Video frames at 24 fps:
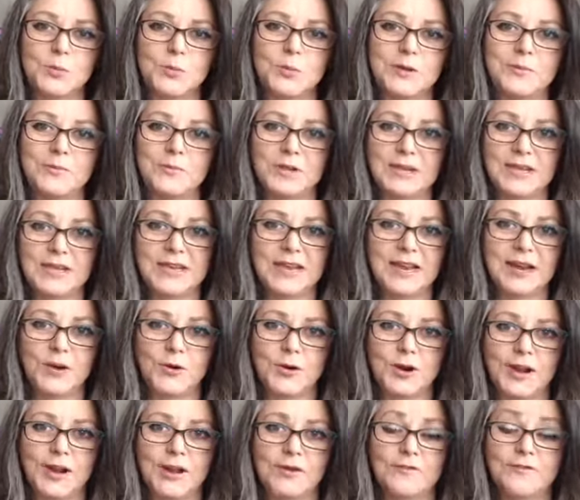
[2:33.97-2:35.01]
we've been
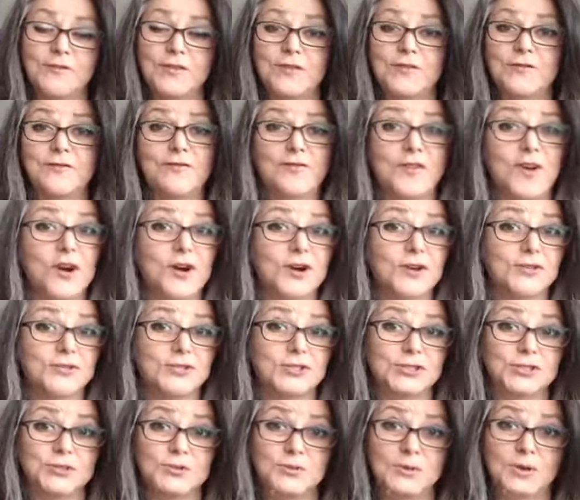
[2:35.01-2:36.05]
carrying for far
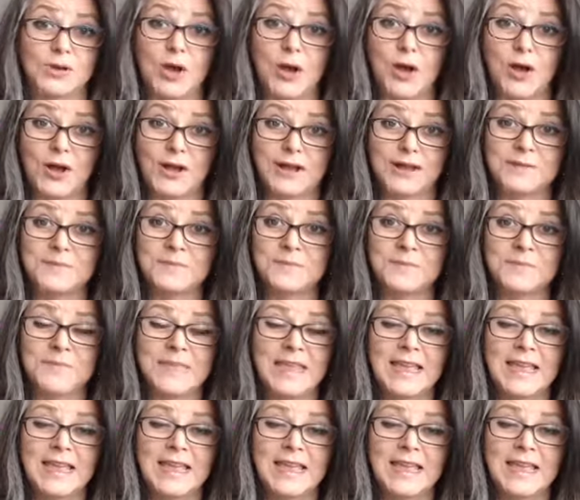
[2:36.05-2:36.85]
too long.